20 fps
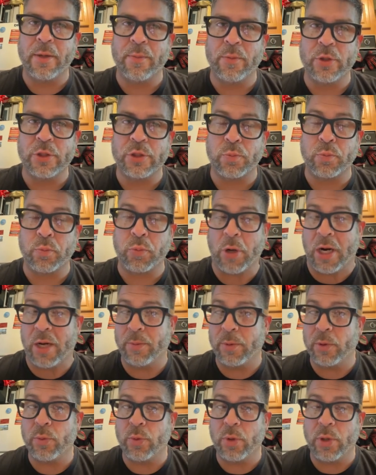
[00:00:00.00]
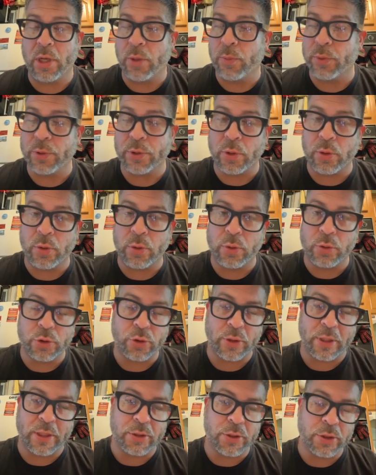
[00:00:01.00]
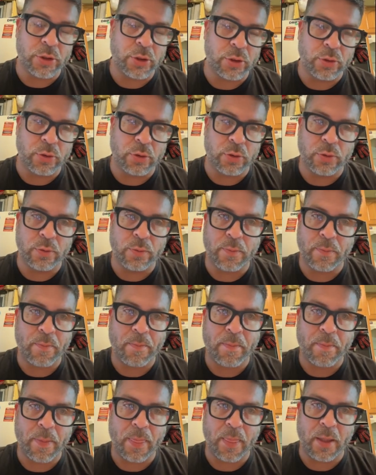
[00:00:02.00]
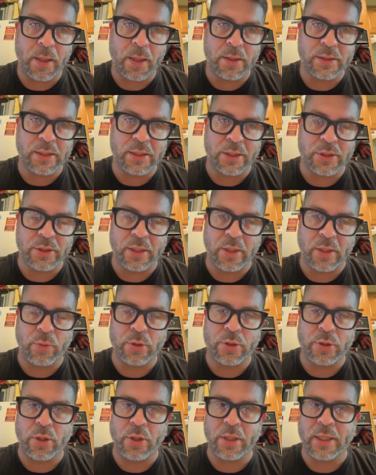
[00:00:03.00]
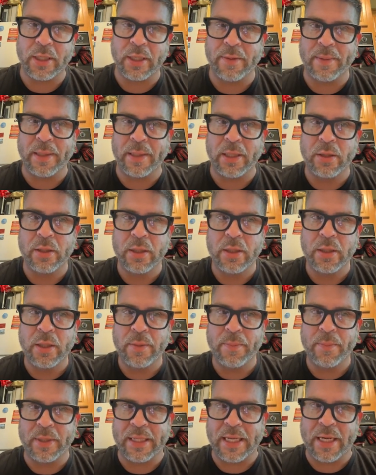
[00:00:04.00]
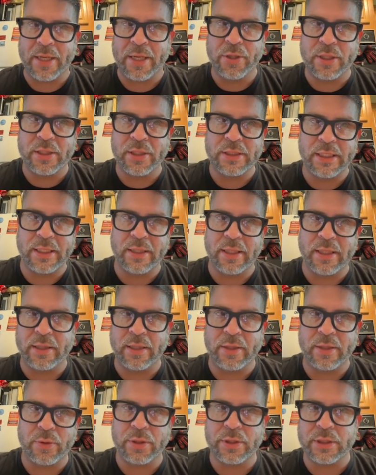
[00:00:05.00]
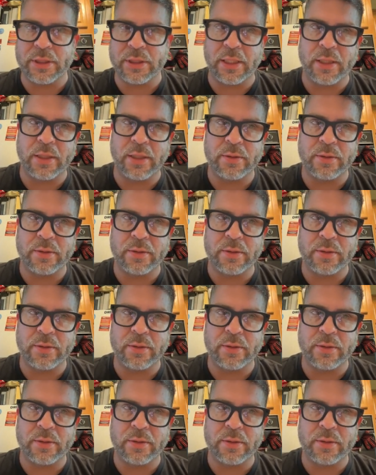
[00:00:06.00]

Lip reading: which probably will help with the whole transitional section that we're talking about. But yeah, you can see that there was